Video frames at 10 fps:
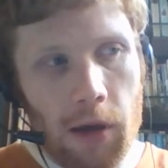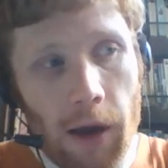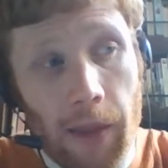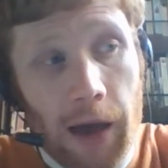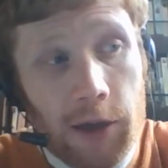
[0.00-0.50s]

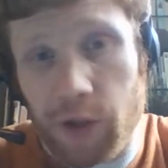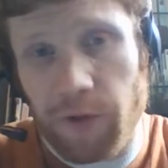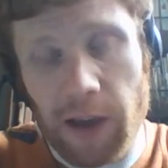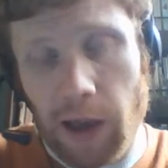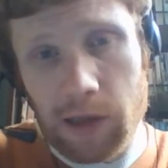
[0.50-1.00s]
And I
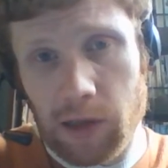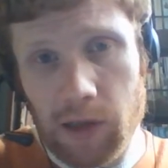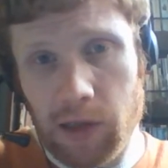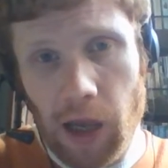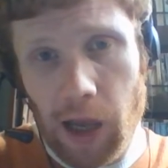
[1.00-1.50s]
just think as a
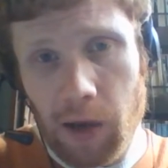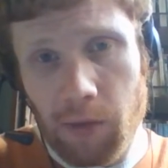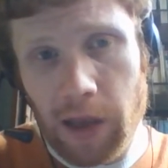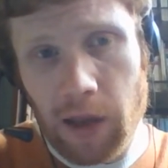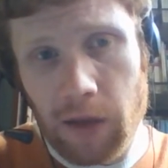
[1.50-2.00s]
society
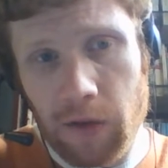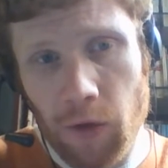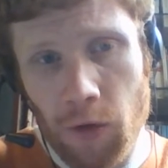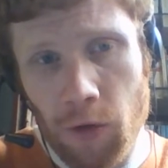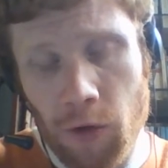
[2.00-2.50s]
we need
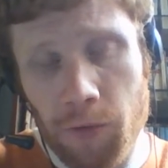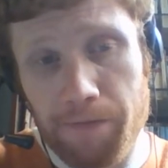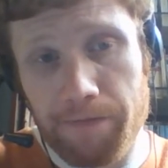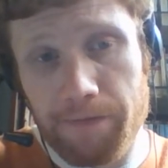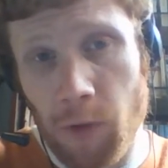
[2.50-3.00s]
to
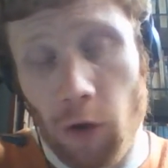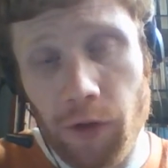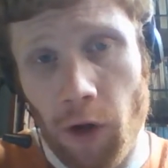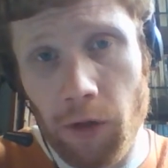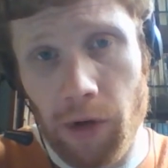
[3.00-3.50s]

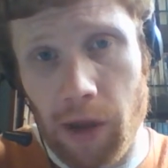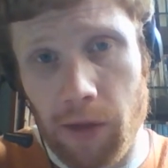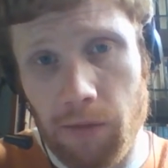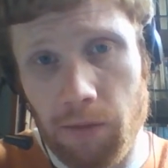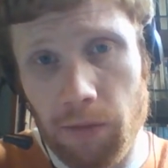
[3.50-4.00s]
not
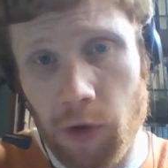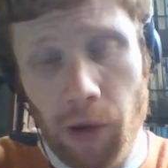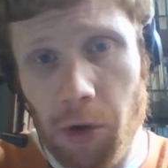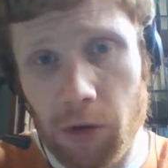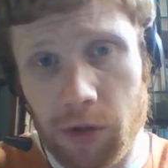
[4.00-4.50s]
tolerate
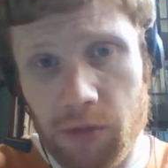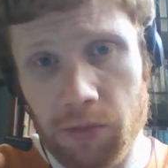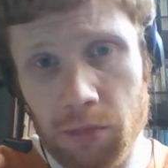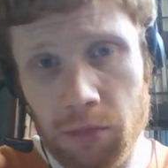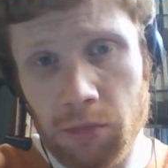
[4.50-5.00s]
criminals.
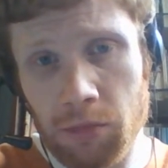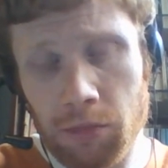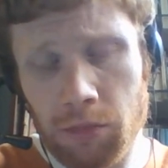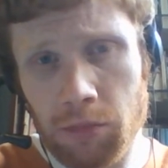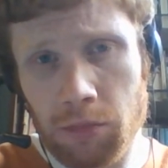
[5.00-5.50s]

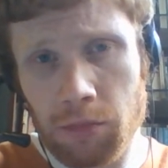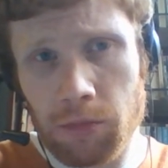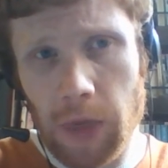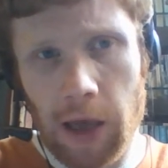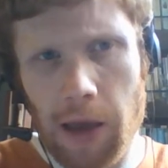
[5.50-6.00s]

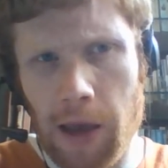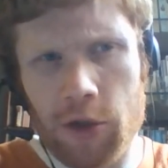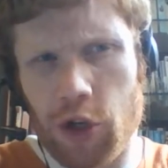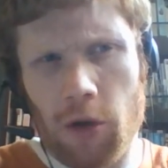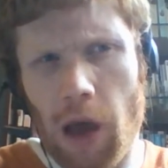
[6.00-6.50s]
It,
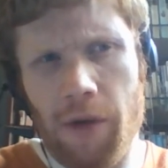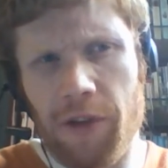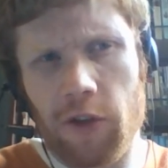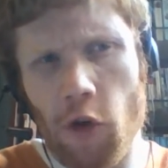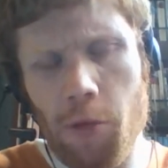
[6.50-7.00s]
it sh- I
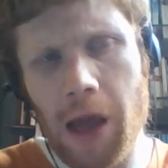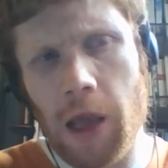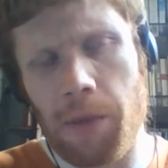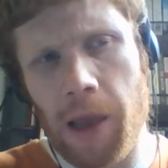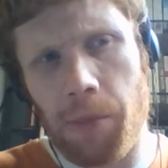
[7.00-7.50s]
think too
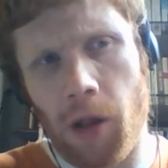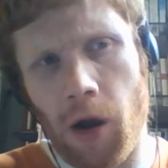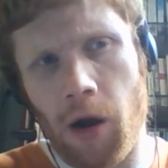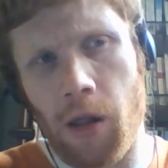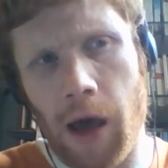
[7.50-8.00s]
many people
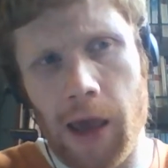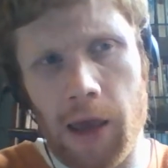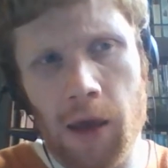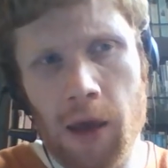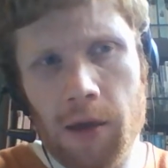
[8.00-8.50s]
are
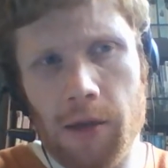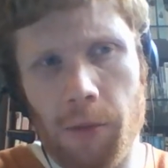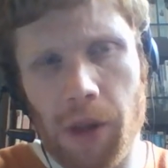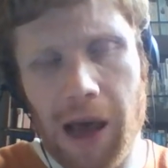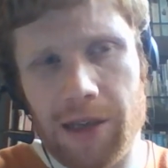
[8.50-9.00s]
like
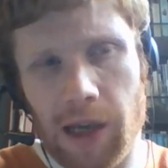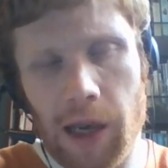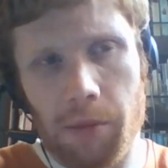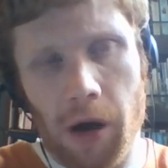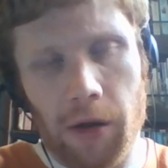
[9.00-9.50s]
they're
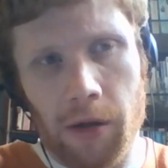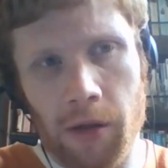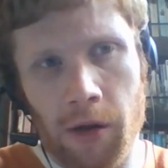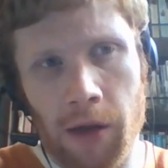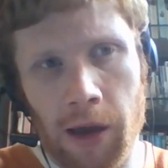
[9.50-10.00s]
blasé about it.
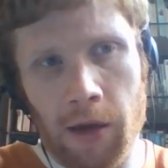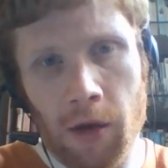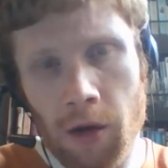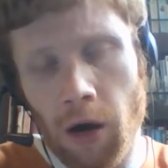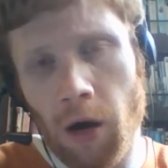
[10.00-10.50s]
They're like,
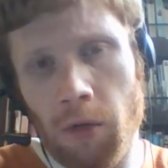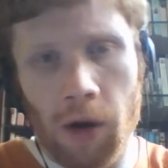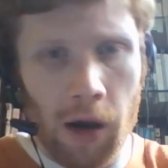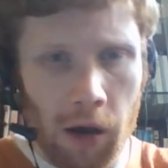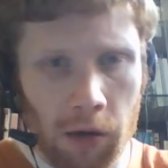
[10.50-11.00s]
oh
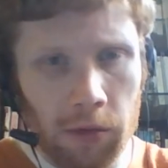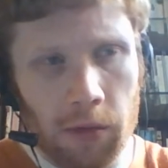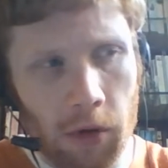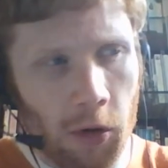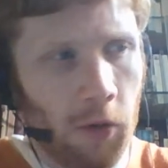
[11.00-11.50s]
well,
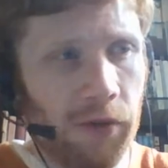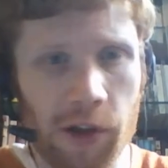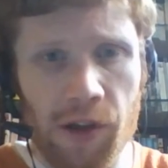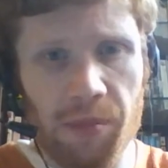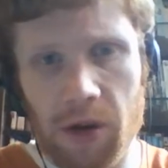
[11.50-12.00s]

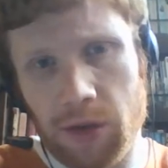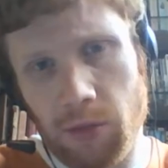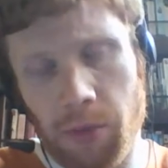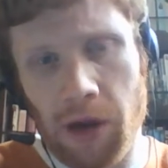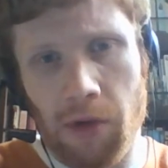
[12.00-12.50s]
hopefully the
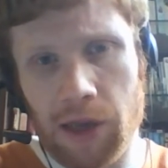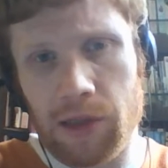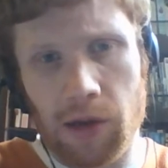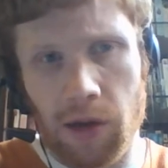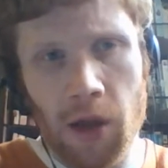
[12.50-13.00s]
person will be
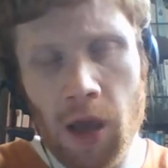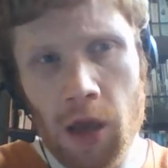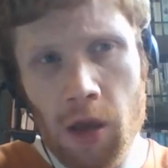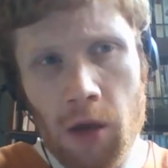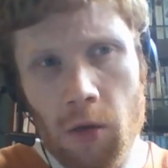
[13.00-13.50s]
arrested. And
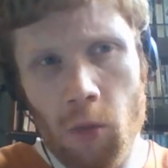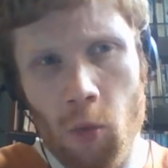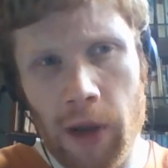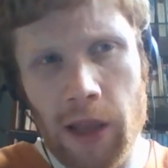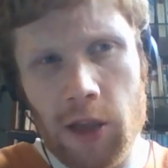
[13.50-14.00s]

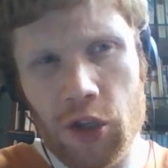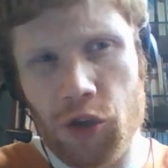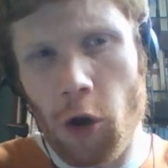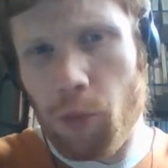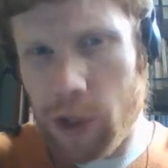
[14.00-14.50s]
we need to
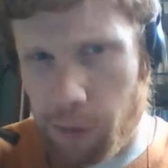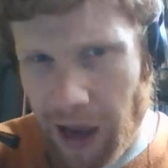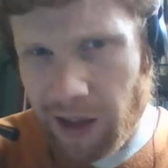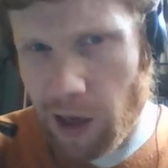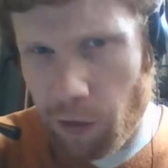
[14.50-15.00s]
stop
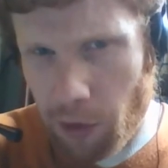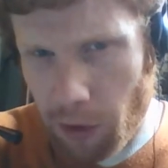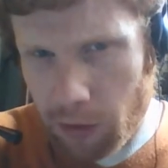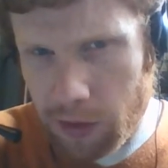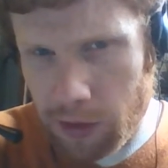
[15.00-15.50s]
respecting
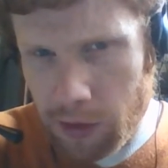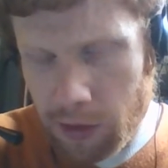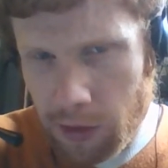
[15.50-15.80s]
criminals.